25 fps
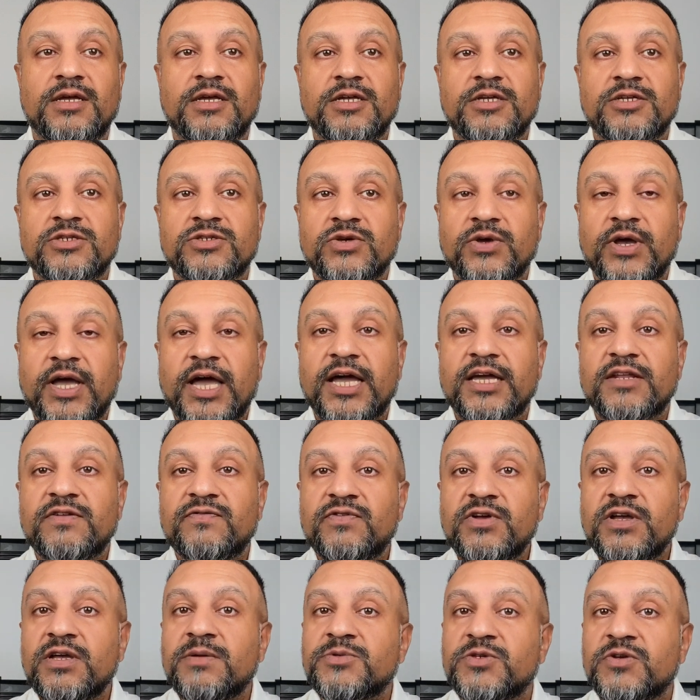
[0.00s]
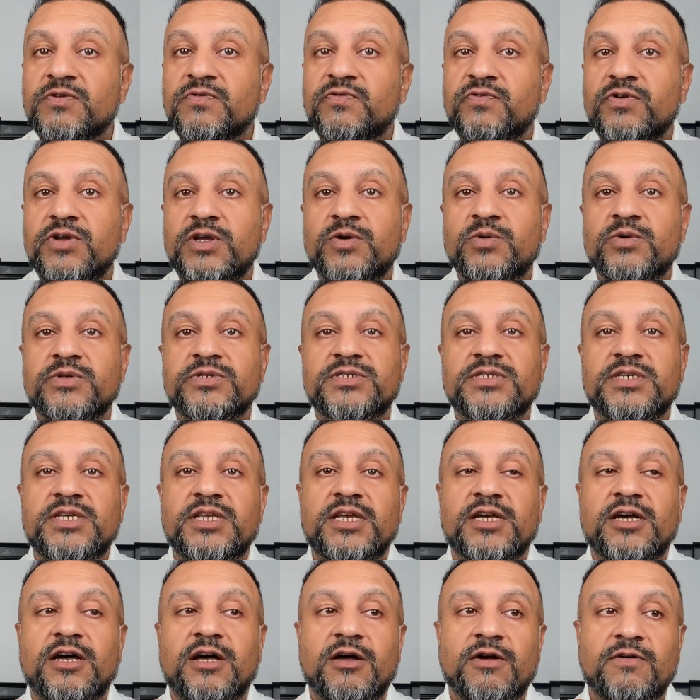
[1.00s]
So adverbs of frequency
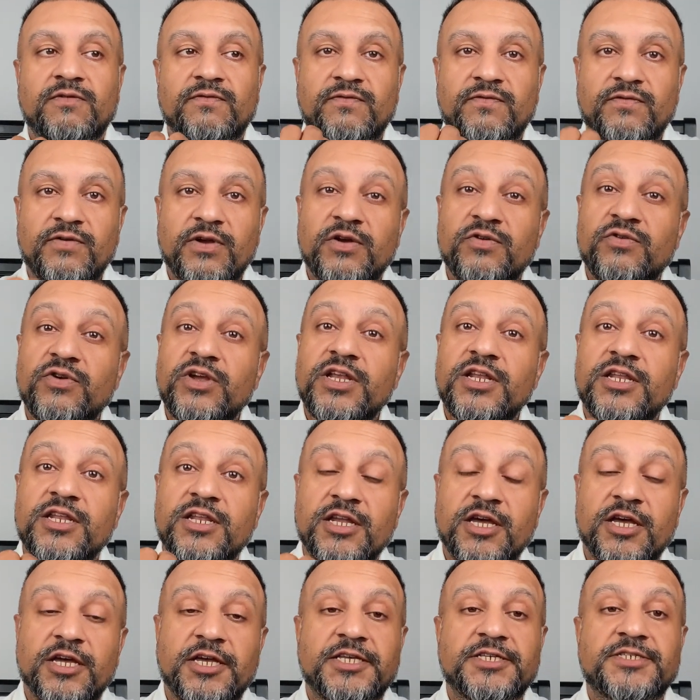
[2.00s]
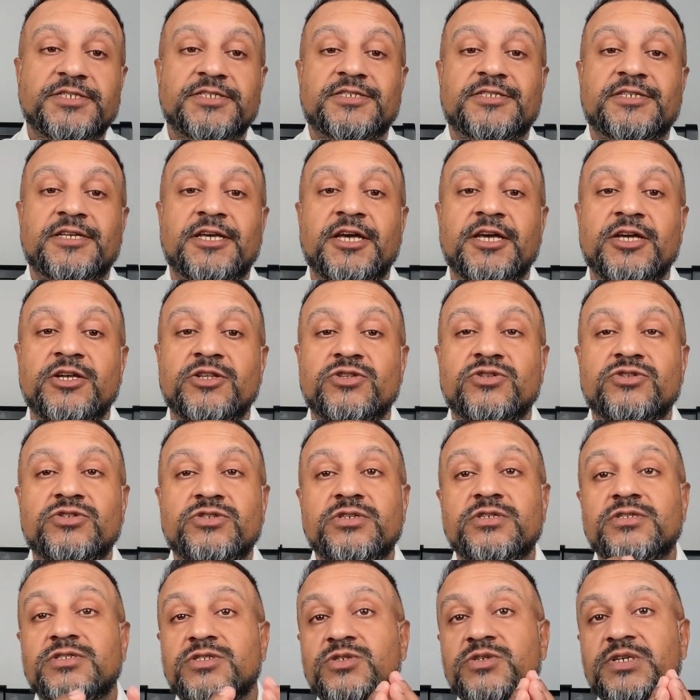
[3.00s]
are very nice
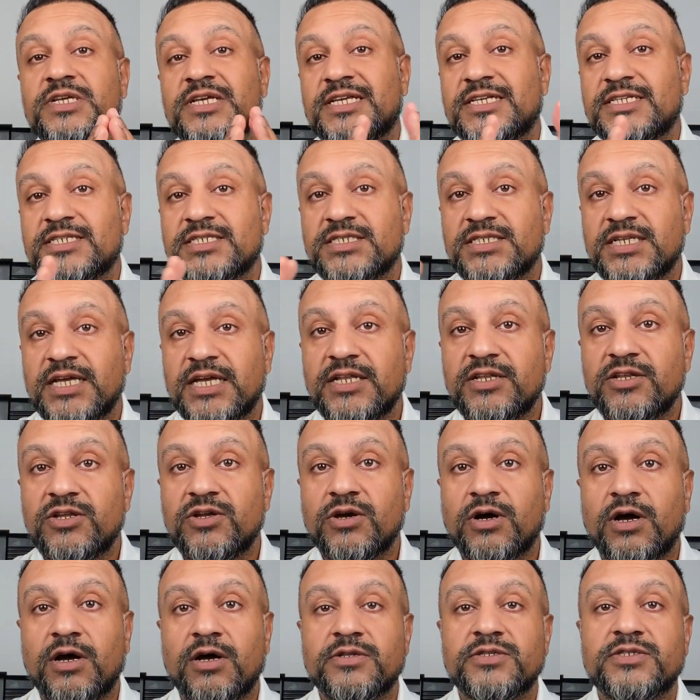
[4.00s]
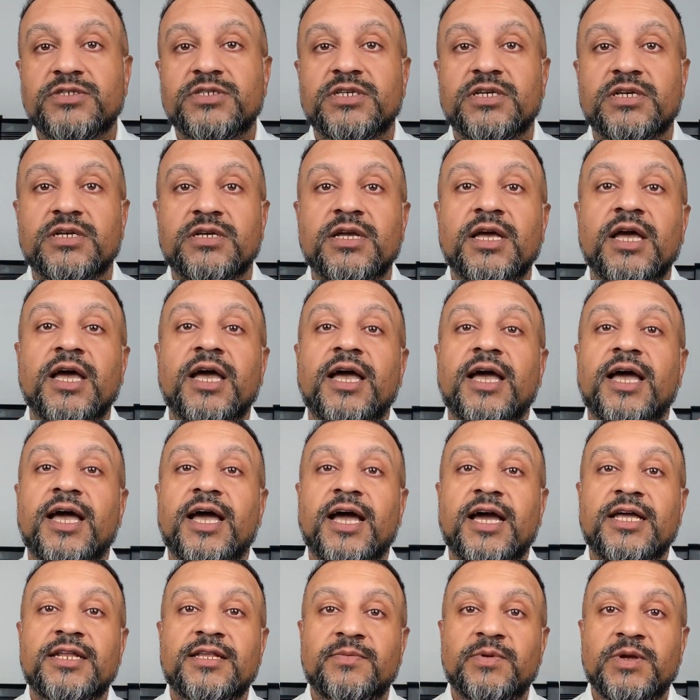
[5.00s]
just to extend your answer,
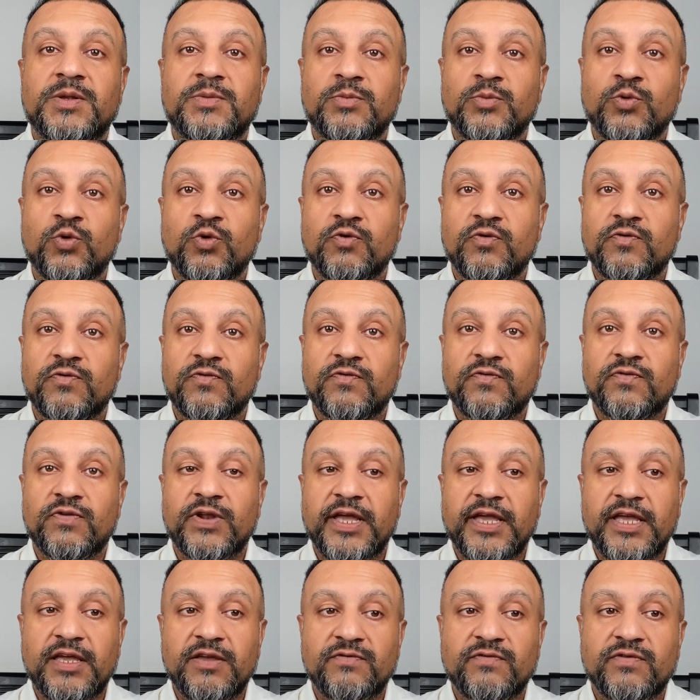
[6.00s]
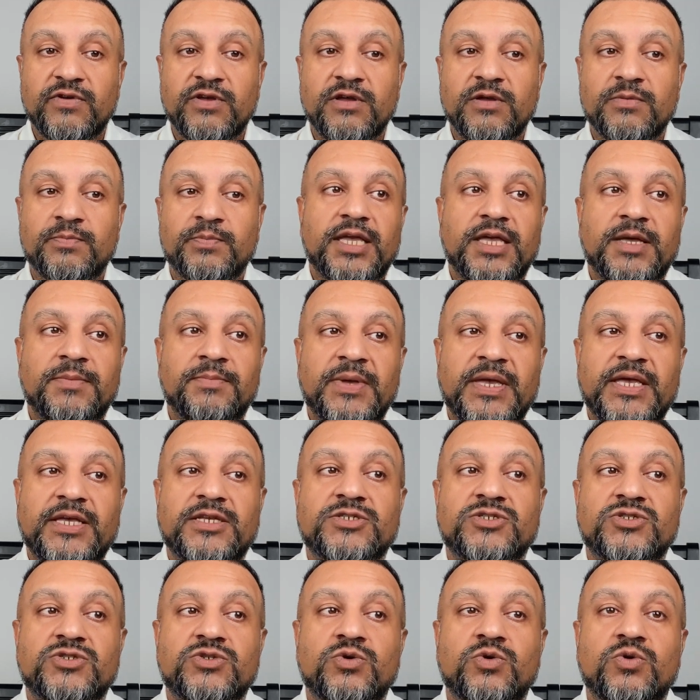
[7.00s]
add a bit more flavor. It
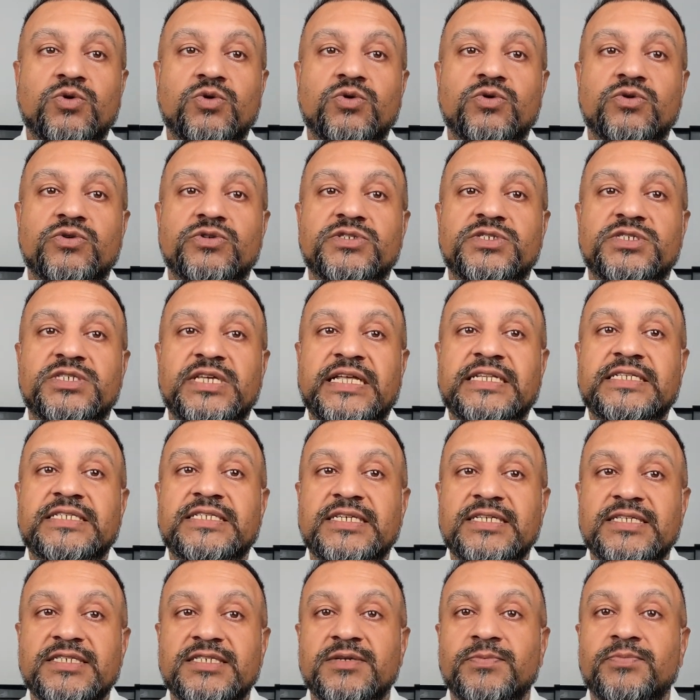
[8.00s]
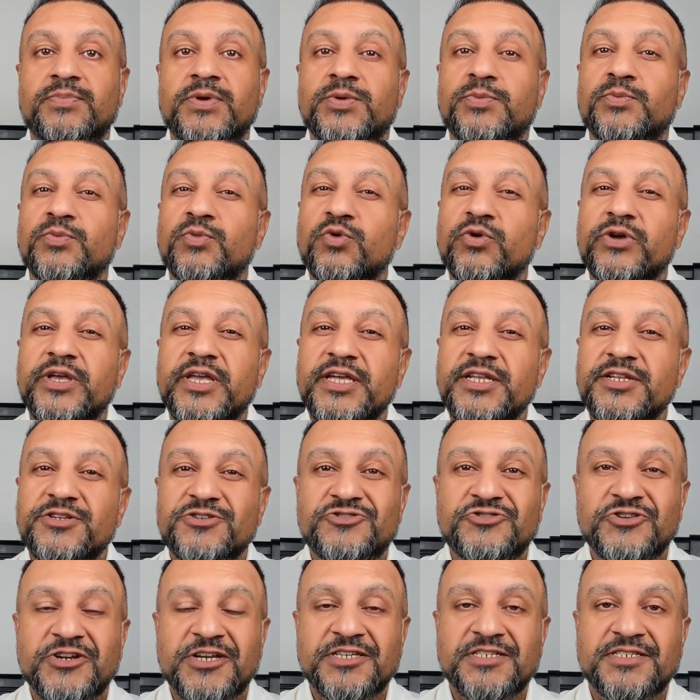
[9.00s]
makes your sentence a bit more
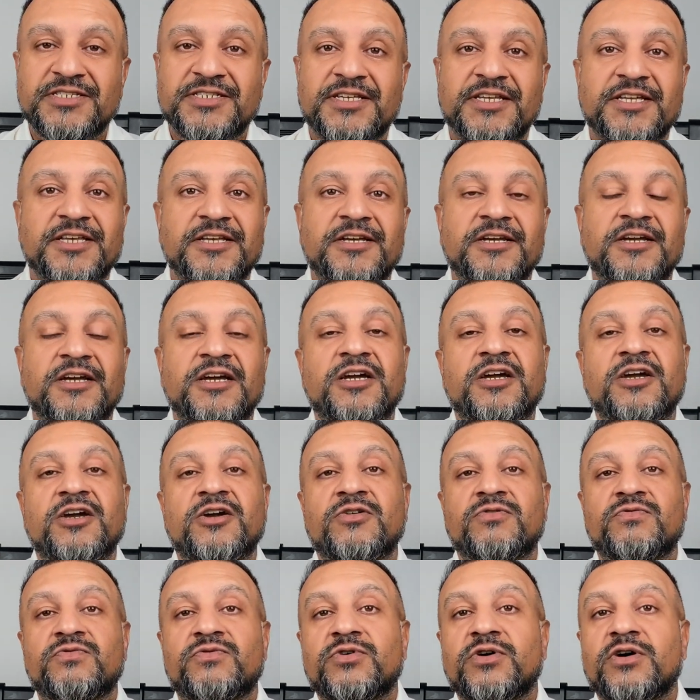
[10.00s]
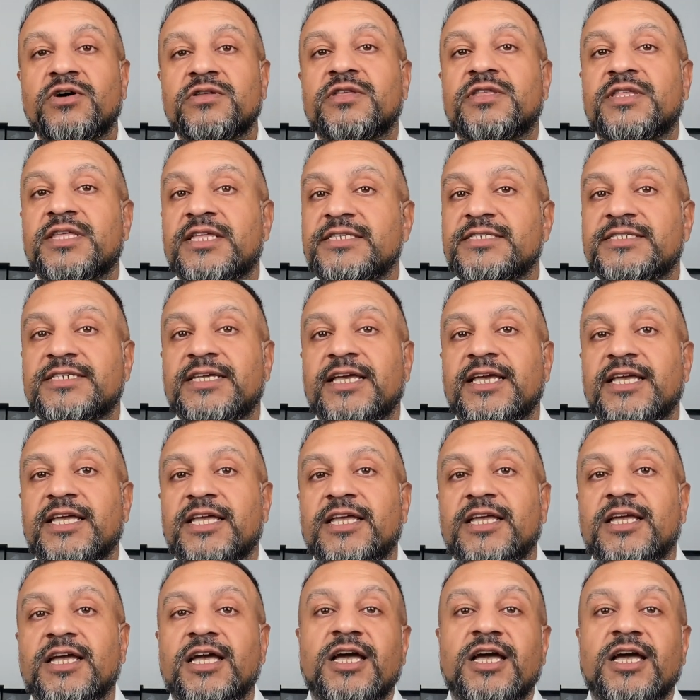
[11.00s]
interesting rather than saying,